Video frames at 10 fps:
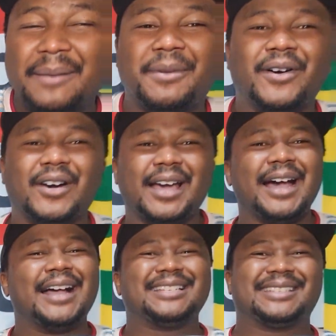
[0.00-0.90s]
But
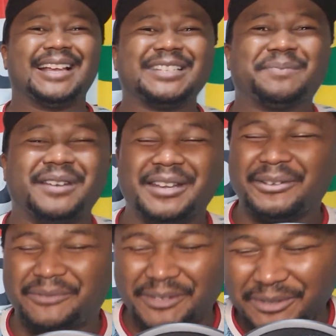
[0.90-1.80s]
guys, that's been
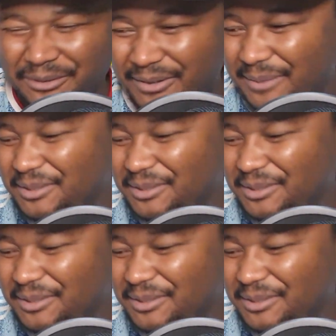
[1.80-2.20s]
the video, fam.